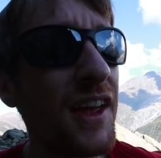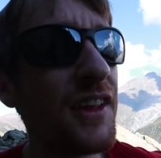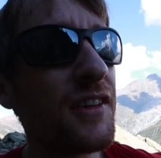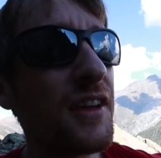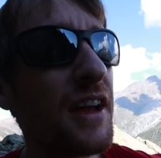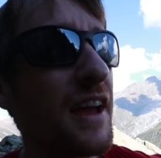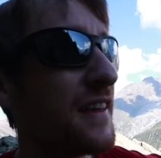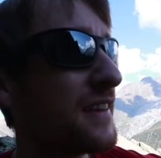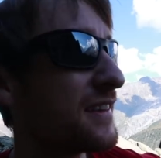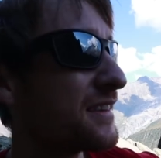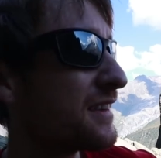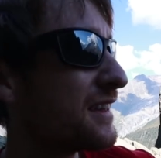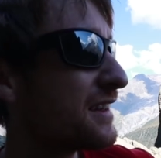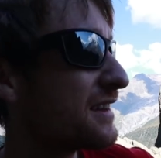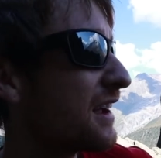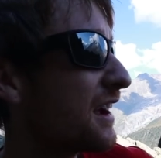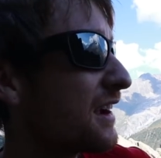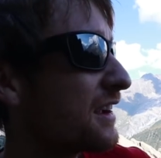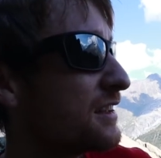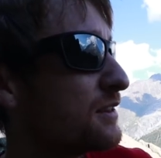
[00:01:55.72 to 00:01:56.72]
So yeah,
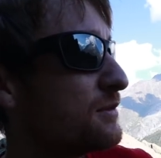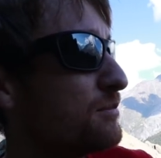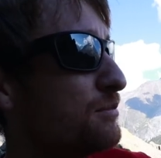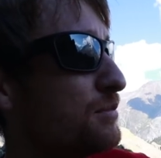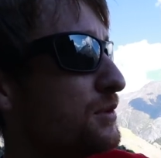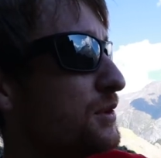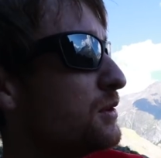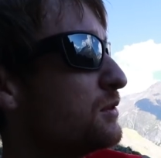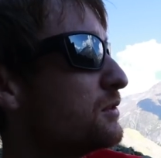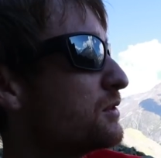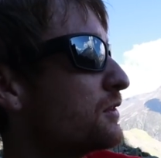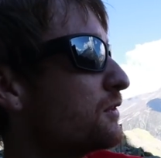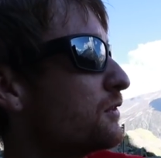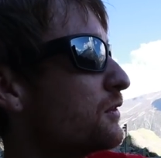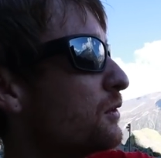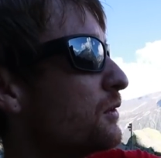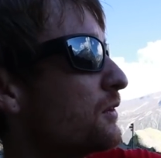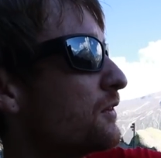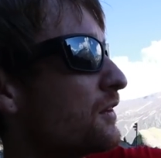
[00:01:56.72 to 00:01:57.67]
this hike is beautiful.